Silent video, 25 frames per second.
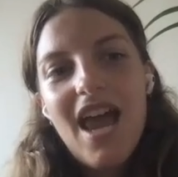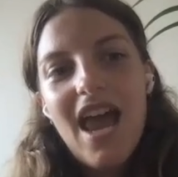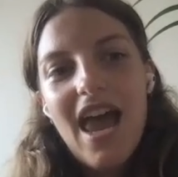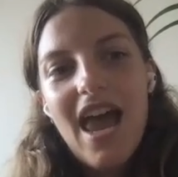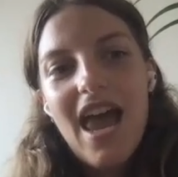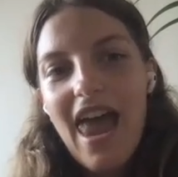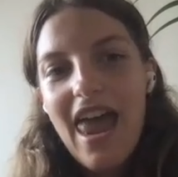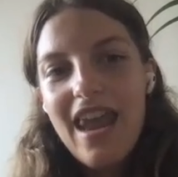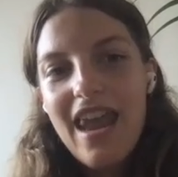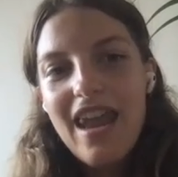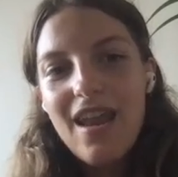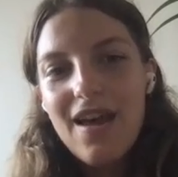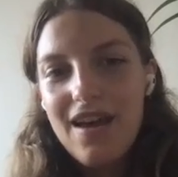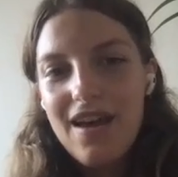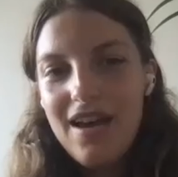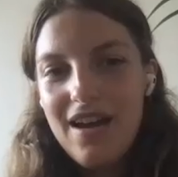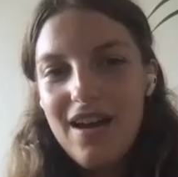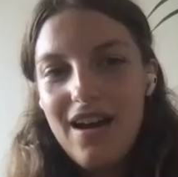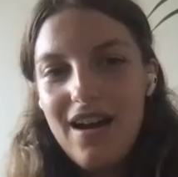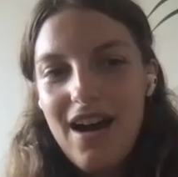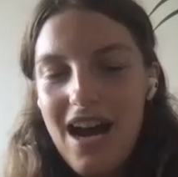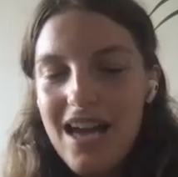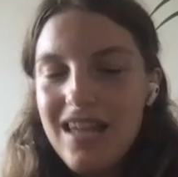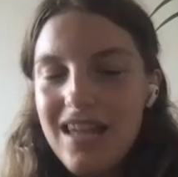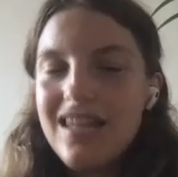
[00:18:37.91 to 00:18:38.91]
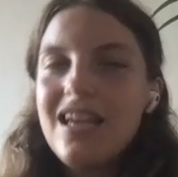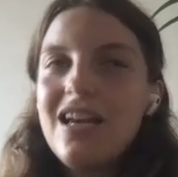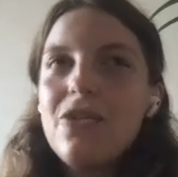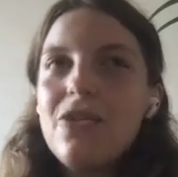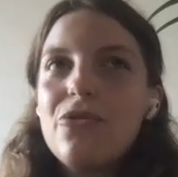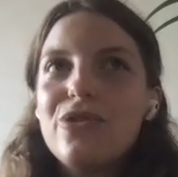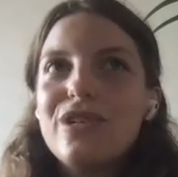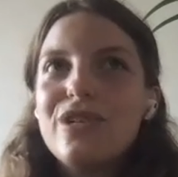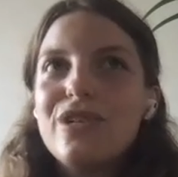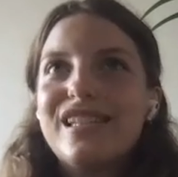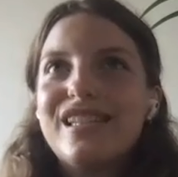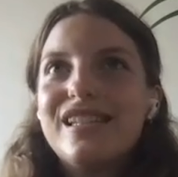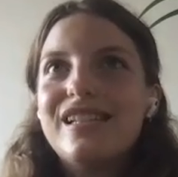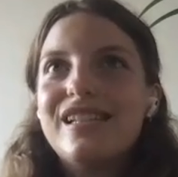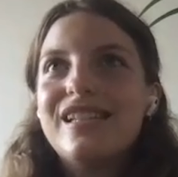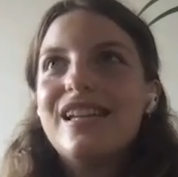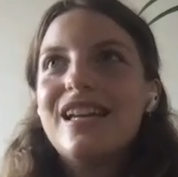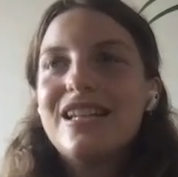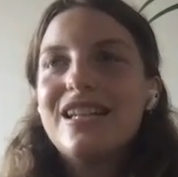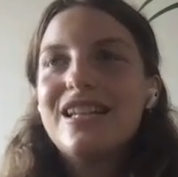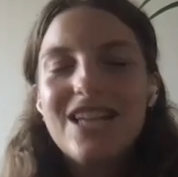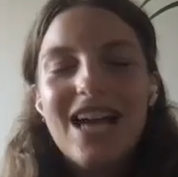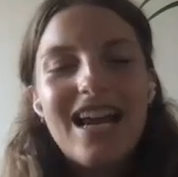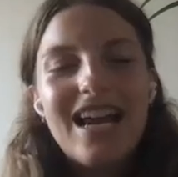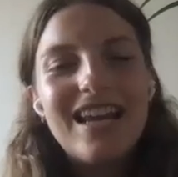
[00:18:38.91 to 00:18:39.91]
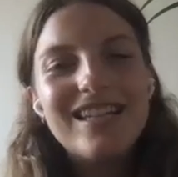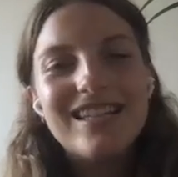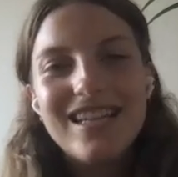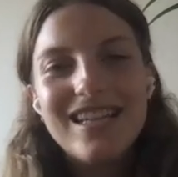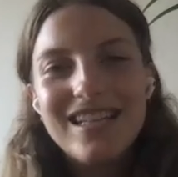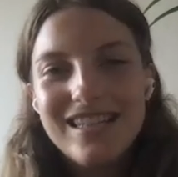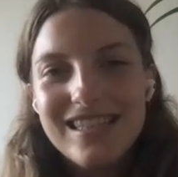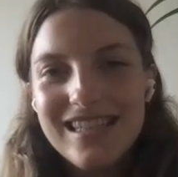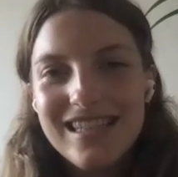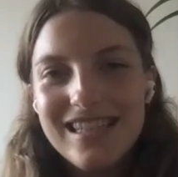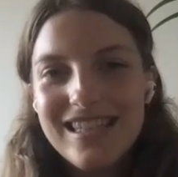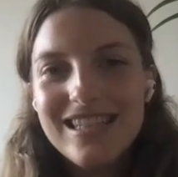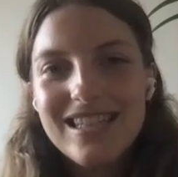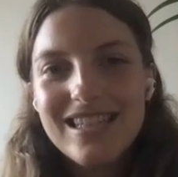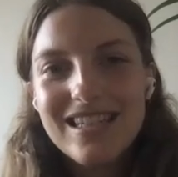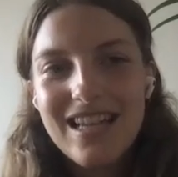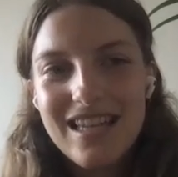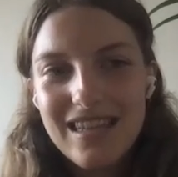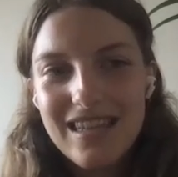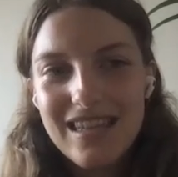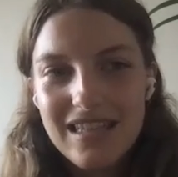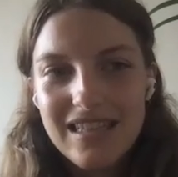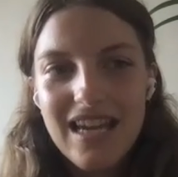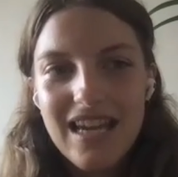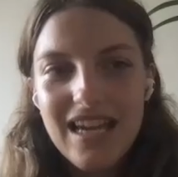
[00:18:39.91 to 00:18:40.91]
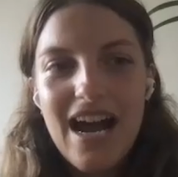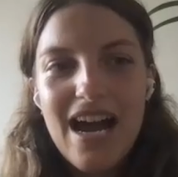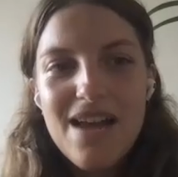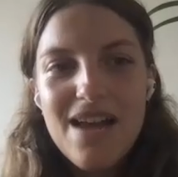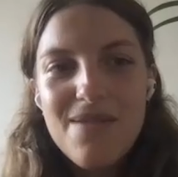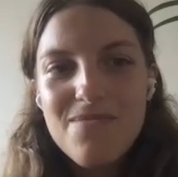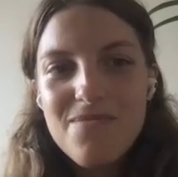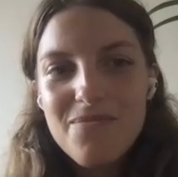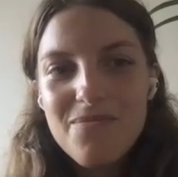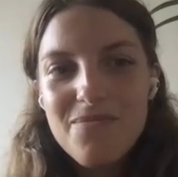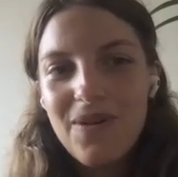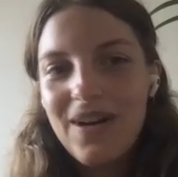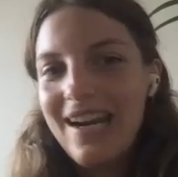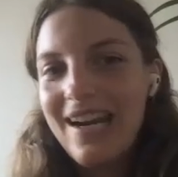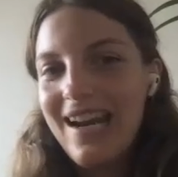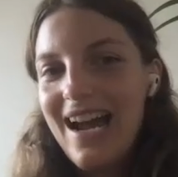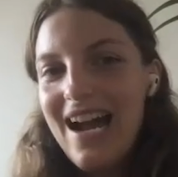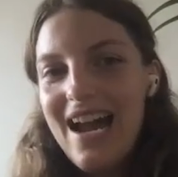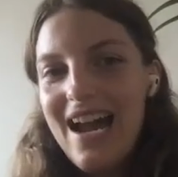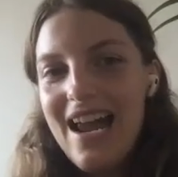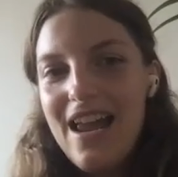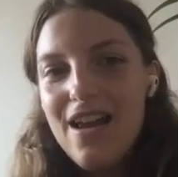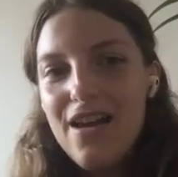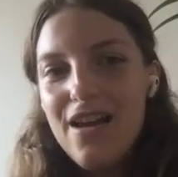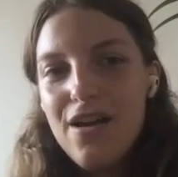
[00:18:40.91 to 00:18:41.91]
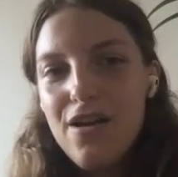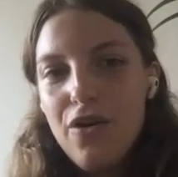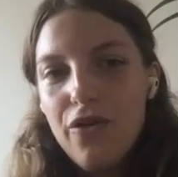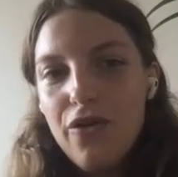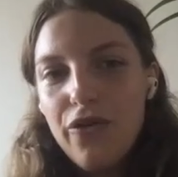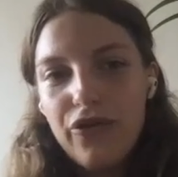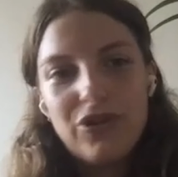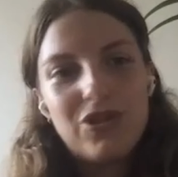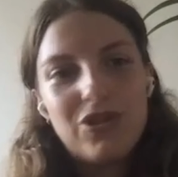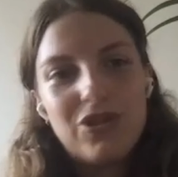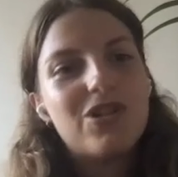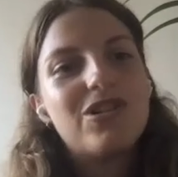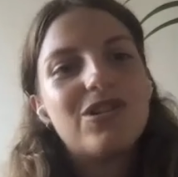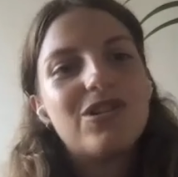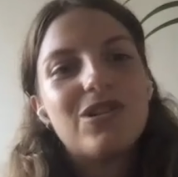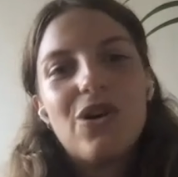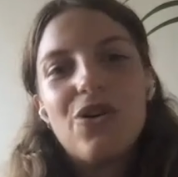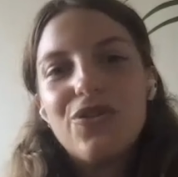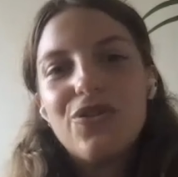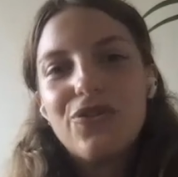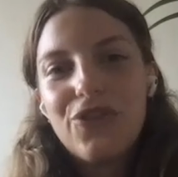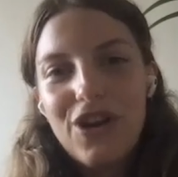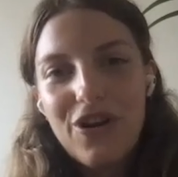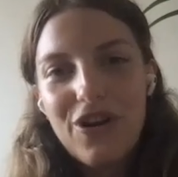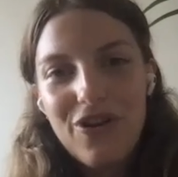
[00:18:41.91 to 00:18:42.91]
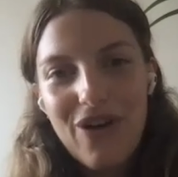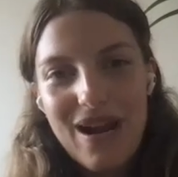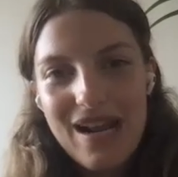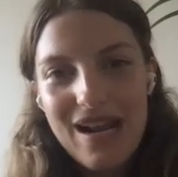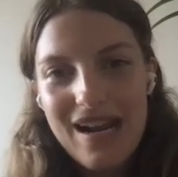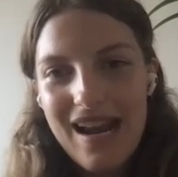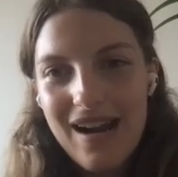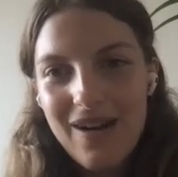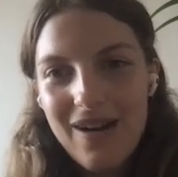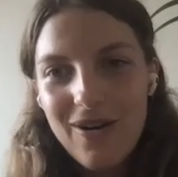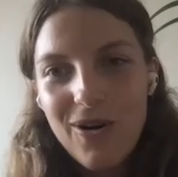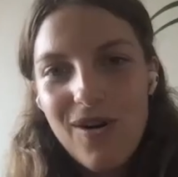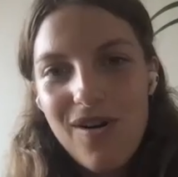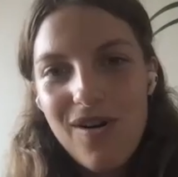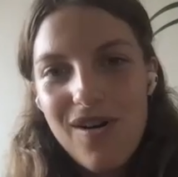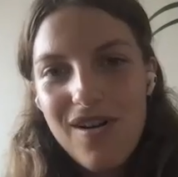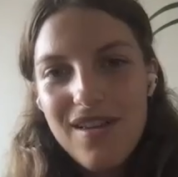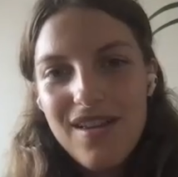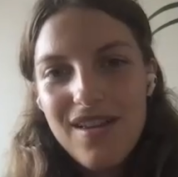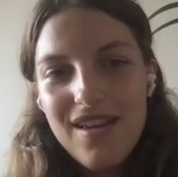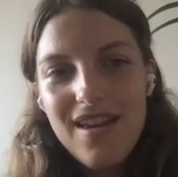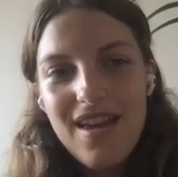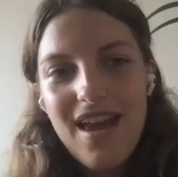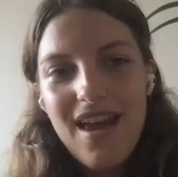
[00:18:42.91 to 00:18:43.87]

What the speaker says: And I think it was a challenging decision at the time, but I for sure don't regret it at all.